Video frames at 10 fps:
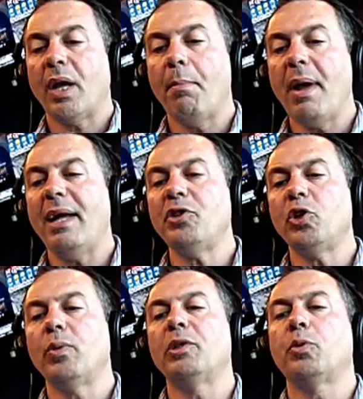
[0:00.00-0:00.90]

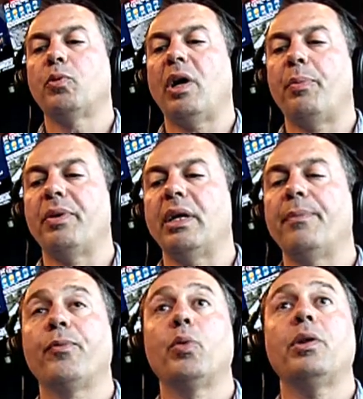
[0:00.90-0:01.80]
Imagine a rental
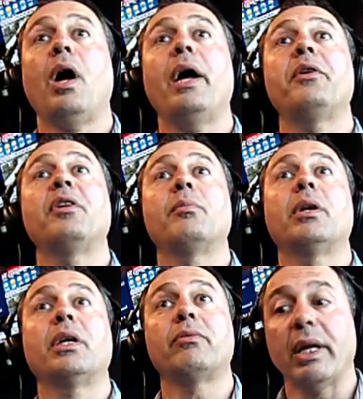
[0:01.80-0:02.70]
property with higher than
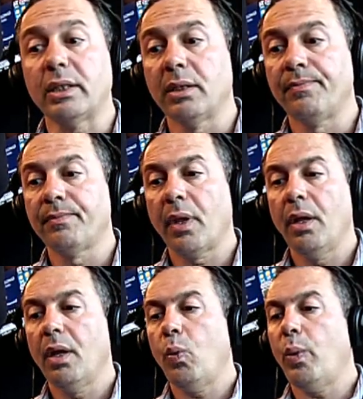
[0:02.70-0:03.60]
market rent,
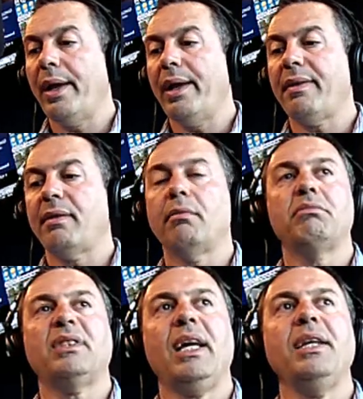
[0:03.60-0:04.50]
with
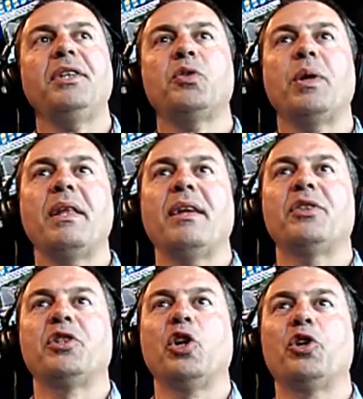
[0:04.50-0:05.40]
$10,000 to
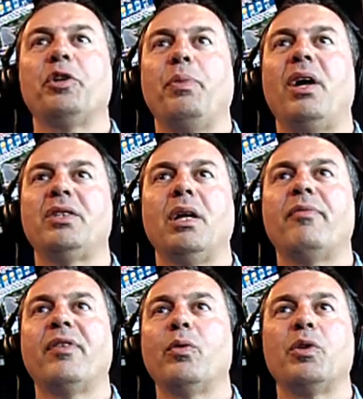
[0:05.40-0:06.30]
$20,000 deposit
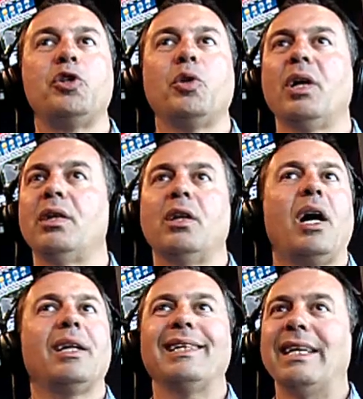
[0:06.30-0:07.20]
up front, which you
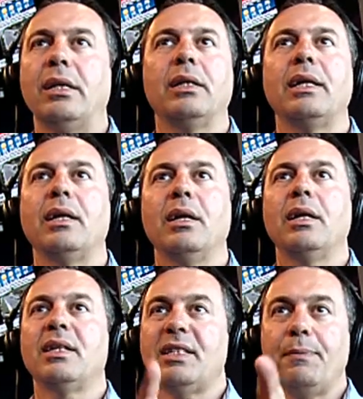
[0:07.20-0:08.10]
cannot legally
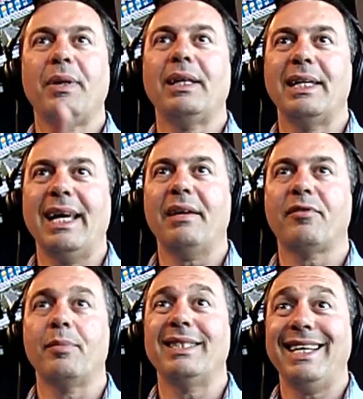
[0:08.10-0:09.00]
typically get
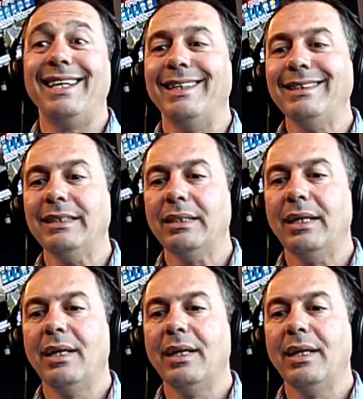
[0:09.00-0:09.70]
from a tenant.